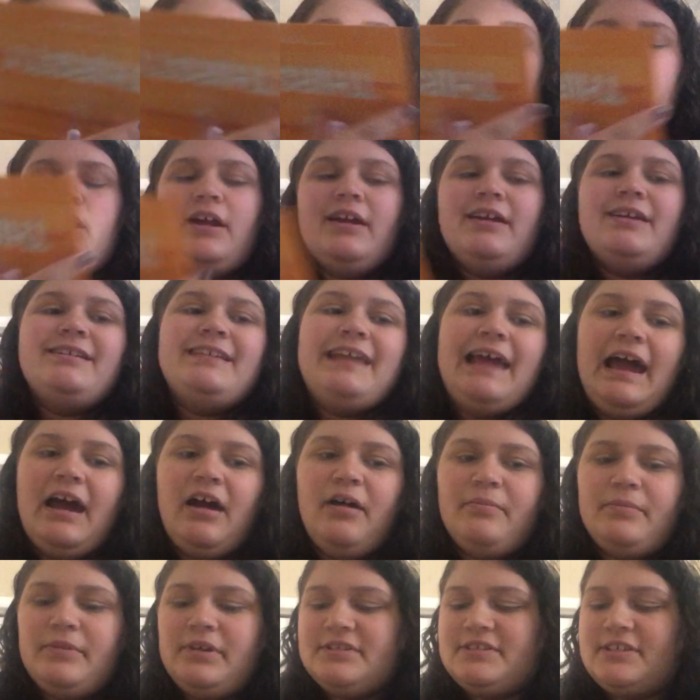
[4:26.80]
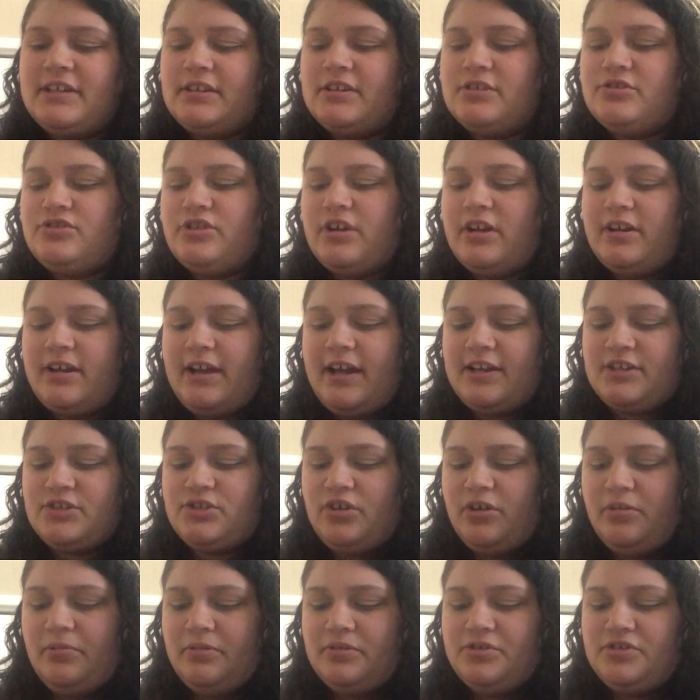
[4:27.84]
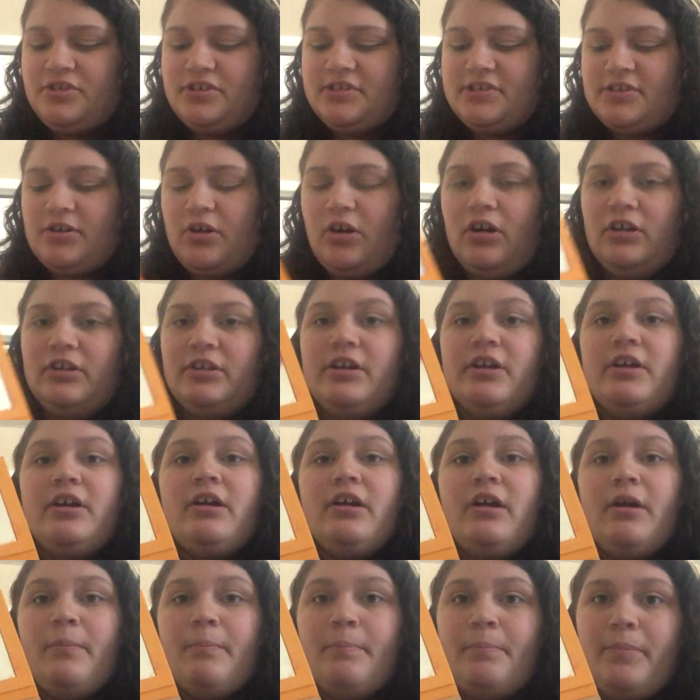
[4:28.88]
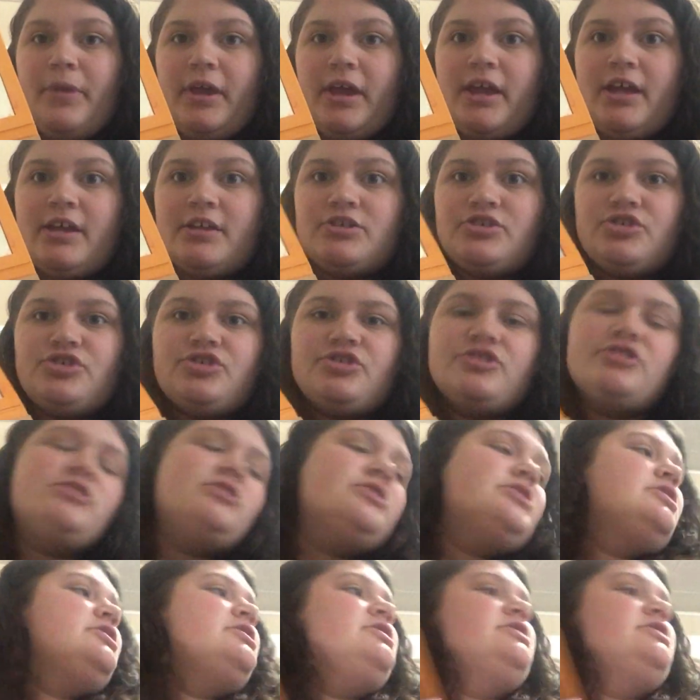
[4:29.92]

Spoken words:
Okay, now I'm going to take the shade next to it, which is called Bitch,